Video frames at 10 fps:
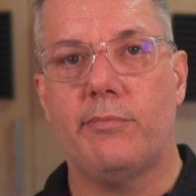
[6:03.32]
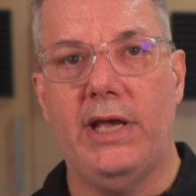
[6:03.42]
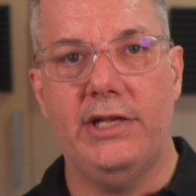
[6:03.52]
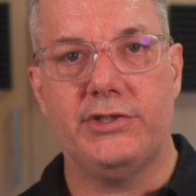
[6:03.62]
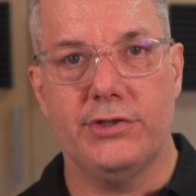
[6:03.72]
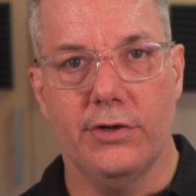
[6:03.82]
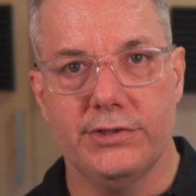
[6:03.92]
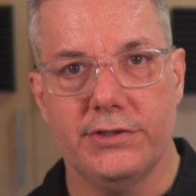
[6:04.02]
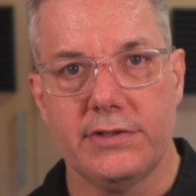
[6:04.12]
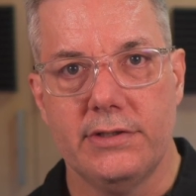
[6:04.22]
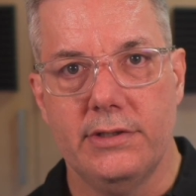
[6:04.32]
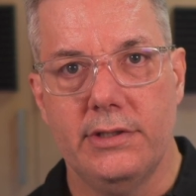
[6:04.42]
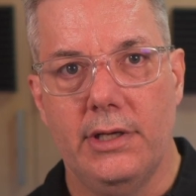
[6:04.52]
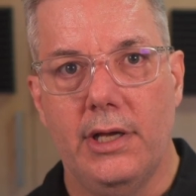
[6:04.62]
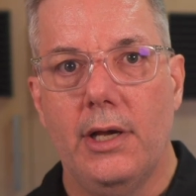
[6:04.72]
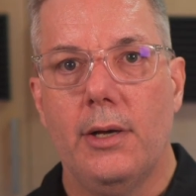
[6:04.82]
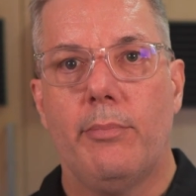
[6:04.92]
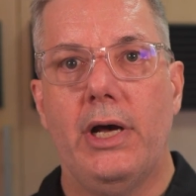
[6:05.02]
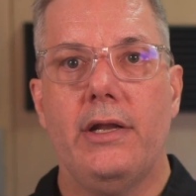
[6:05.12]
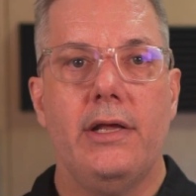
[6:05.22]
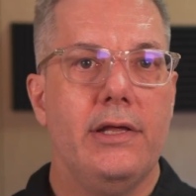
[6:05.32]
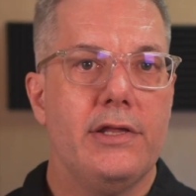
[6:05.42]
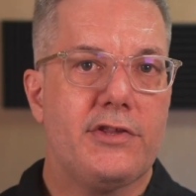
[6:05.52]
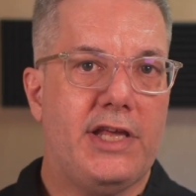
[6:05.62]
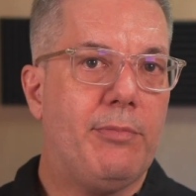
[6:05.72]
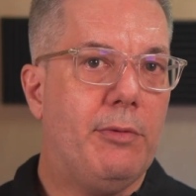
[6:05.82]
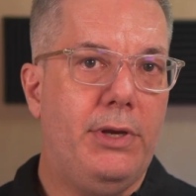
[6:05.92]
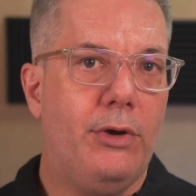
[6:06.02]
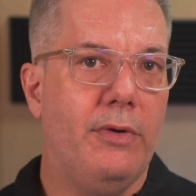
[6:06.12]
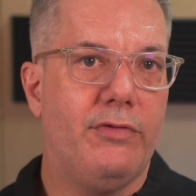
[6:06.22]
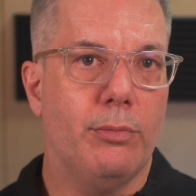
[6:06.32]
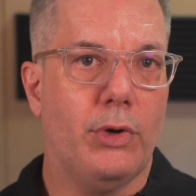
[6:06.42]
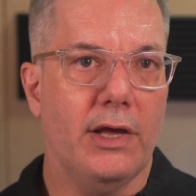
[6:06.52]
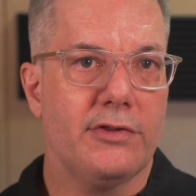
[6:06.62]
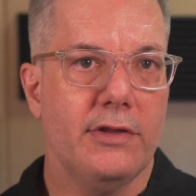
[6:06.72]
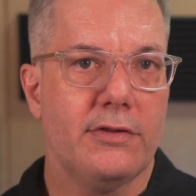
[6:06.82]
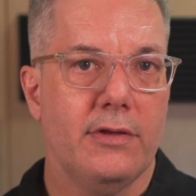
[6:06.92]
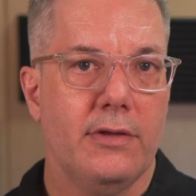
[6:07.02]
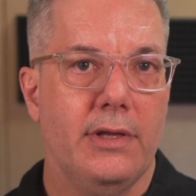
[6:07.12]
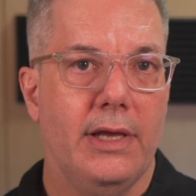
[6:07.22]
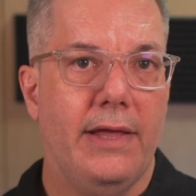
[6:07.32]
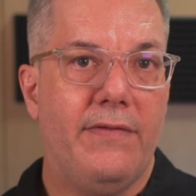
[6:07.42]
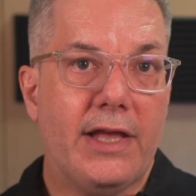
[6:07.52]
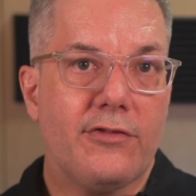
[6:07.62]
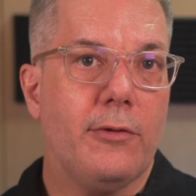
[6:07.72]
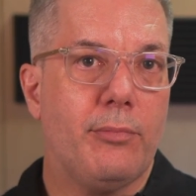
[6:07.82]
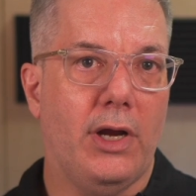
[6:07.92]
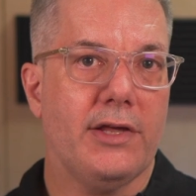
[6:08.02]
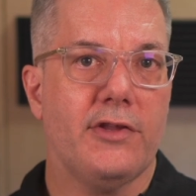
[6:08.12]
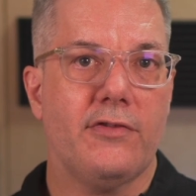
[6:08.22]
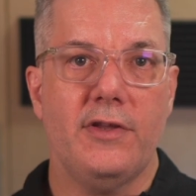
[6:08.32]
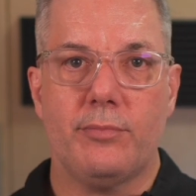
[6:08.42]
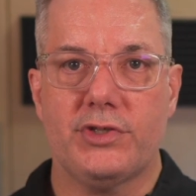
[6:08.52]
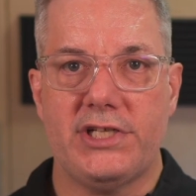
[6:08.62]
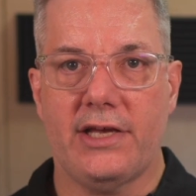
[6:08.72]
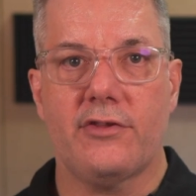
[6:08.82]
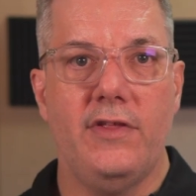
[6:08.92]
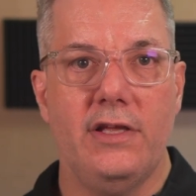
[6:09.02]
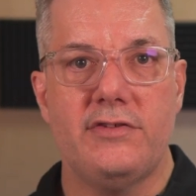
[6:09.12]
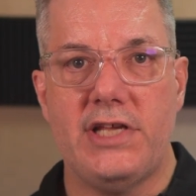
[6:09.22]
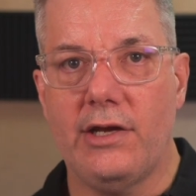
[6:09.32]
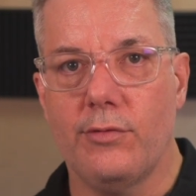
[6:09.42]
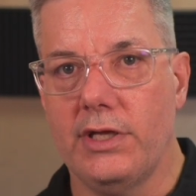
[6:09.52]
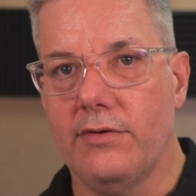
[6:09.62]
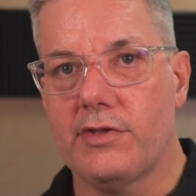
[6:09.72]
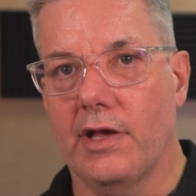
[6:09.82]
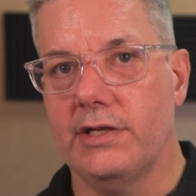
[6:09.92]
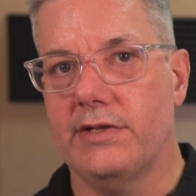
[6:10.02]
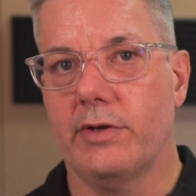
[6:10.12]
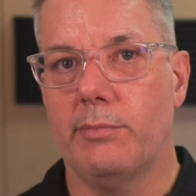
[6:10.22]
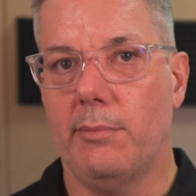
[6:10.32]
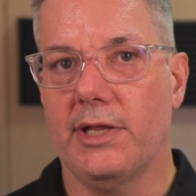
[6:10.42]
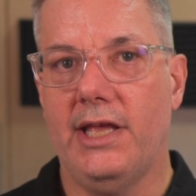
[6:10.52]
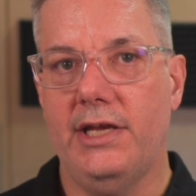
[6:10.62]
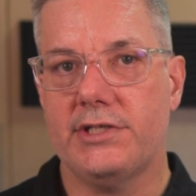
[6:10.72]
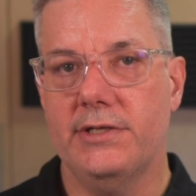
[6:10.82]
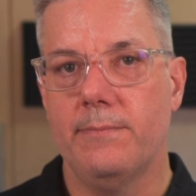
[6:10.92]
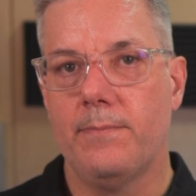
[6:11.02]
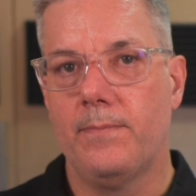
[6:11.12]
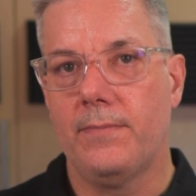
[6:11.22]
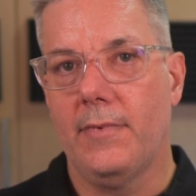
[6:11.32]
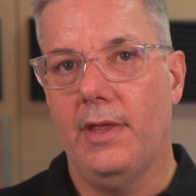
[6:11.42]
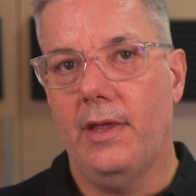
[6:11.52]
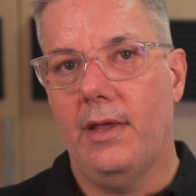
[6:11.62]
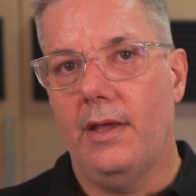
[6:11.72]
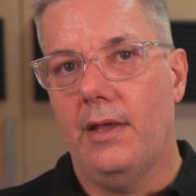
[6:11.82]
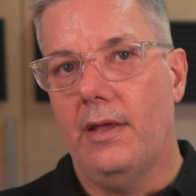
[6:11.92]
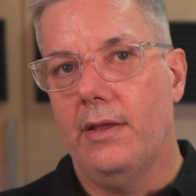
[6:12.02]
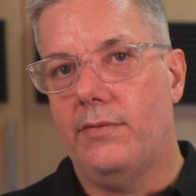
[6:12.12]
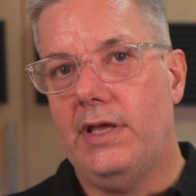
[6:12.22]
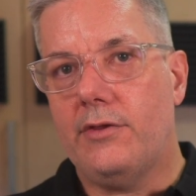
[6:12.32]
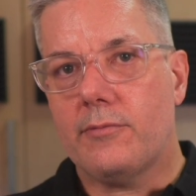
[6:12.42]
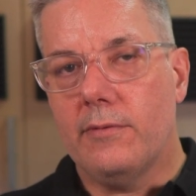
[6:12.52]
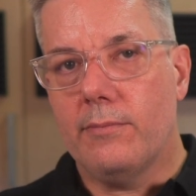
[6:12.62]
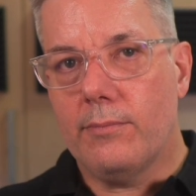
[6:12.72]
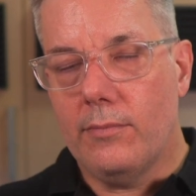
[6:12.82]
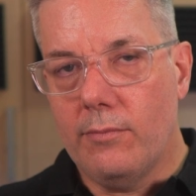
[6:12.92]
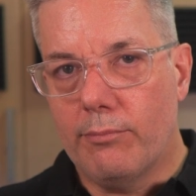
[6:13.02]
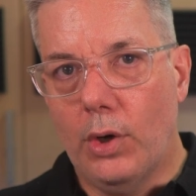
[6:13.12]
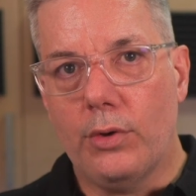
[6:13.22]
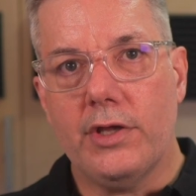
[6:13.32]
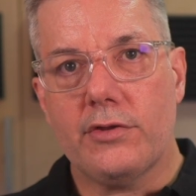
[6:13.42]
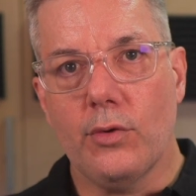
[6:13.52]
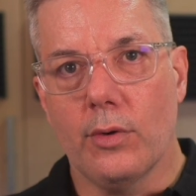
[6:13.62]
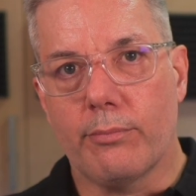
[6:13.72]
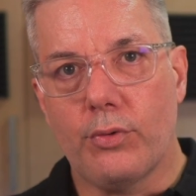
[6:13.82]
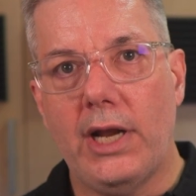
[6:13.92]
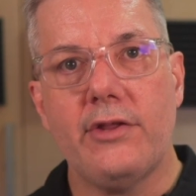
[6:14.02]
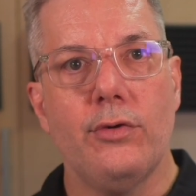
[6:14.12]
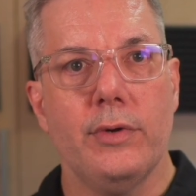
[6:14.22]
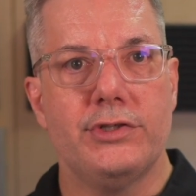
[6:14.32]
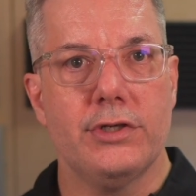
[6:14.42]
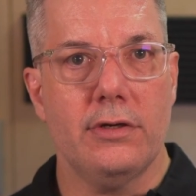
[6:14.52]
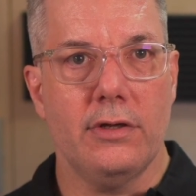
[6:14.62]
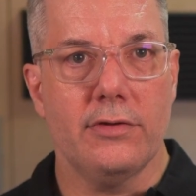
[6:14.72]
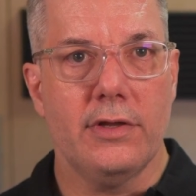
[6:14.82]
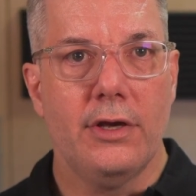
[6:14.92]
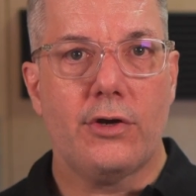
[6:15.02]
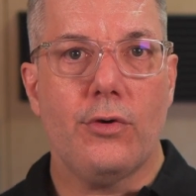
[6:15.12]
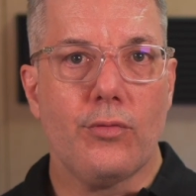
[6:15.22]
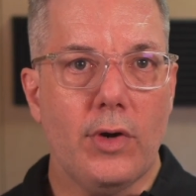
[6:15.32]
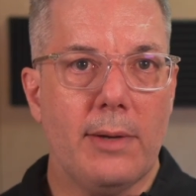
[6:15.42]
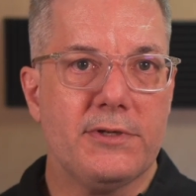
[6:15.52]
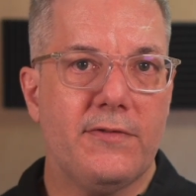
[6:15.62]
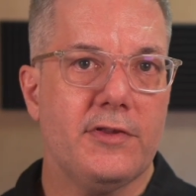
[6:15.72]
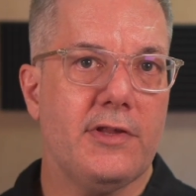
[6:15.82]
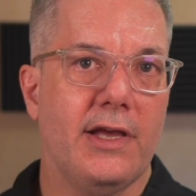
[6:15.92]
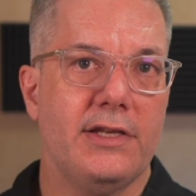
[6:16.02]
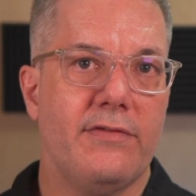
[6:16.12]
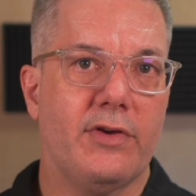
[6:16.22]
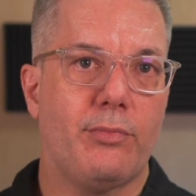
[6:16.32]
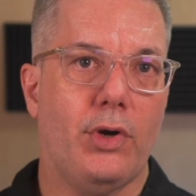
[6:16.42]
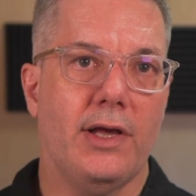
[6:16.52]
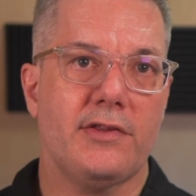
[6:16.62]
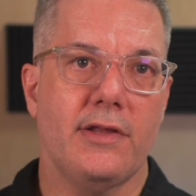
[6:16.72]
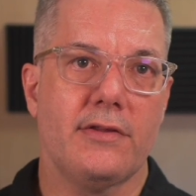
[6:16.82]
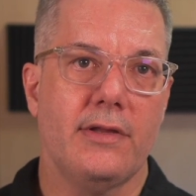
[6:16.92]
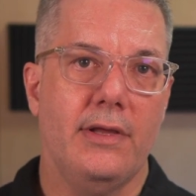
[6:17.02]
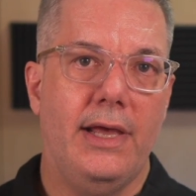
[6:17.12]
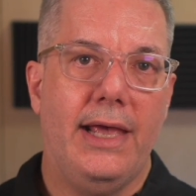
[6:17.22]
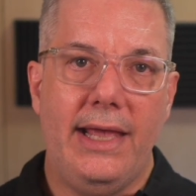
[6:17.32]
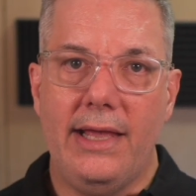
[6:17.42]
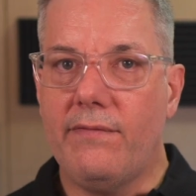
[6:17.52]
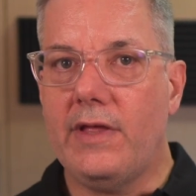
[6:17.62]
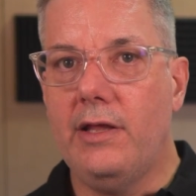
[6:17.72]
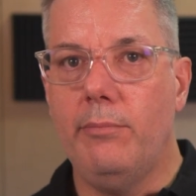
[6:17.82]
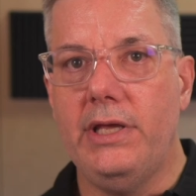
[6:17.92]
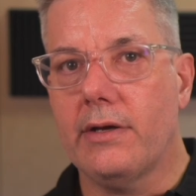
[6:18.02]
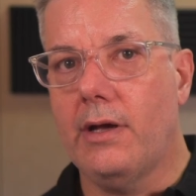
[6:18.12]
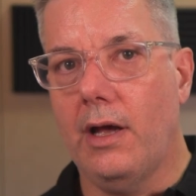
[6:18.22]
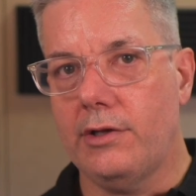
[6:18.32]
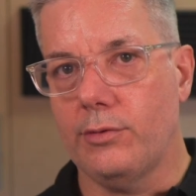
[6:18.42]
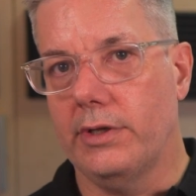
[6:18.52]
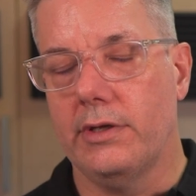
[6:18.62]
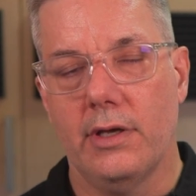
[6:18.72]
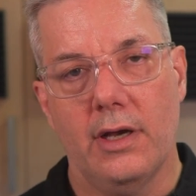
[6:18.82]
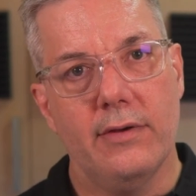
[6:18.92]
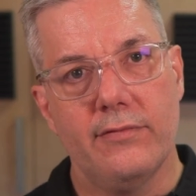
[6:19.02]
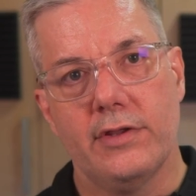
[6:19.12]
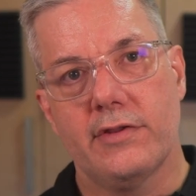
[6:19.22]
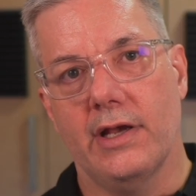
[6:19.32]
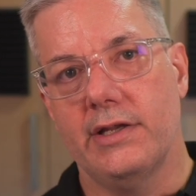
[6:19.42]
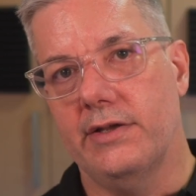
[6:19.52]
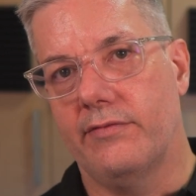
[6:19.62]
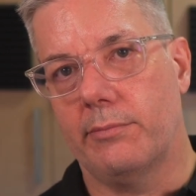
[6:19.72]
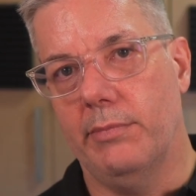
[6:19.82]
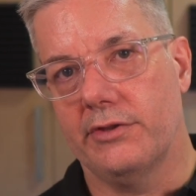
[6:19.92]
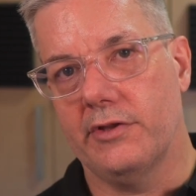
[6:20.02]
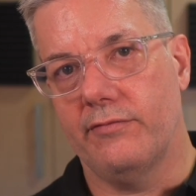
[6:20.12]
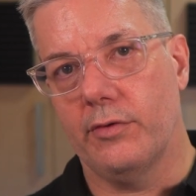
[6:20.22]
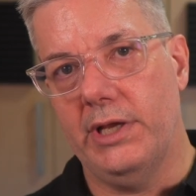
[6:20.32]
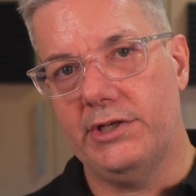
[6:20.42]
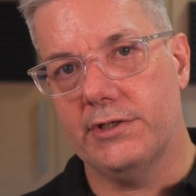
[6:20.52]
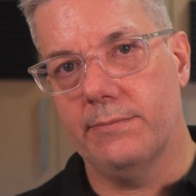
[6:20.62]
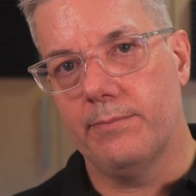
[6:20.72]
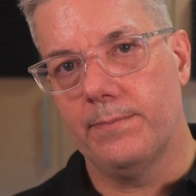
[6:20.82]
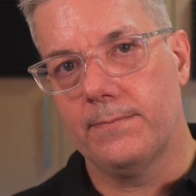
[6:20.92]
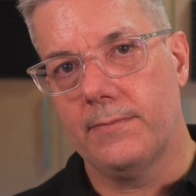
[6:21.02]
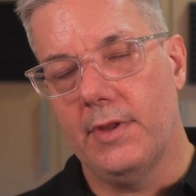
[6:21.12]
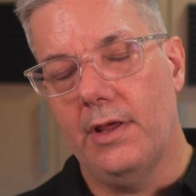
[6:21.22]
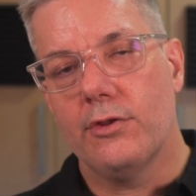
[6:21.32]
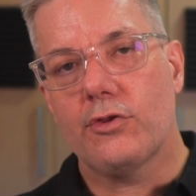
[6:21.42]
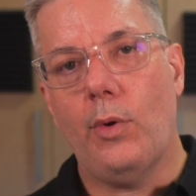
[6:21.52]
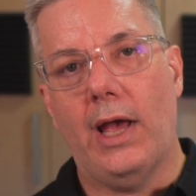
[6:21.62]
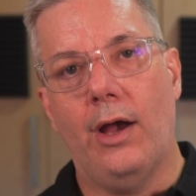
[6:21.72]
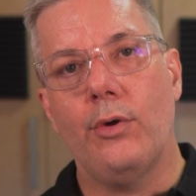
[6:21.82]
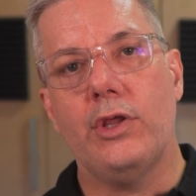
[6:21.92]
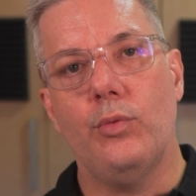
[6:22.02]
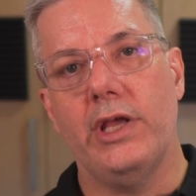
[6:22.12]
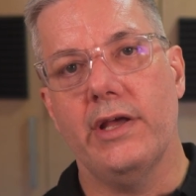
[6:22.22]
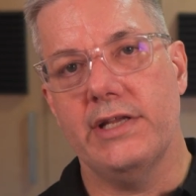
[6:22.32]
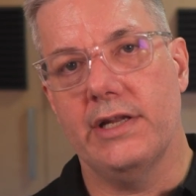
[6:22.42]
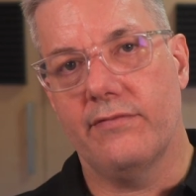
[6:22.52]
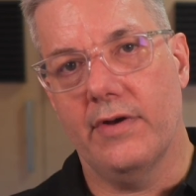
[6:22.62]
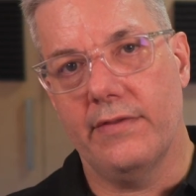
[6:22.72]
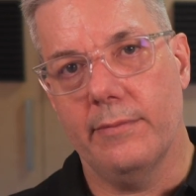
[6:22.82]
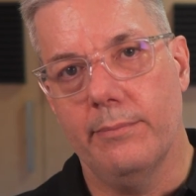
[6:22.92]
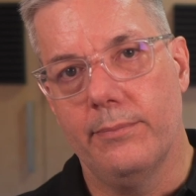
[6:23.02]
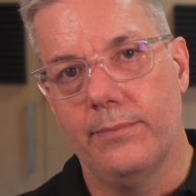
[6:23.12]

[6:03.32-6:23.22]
page charges, but skip the peer review process. And that's the process that protects the integrity of scientific publication. These bogus or predatory journals corrupt the scientific process, and they can be a conduit of scientific misinformation. So how can we identify them?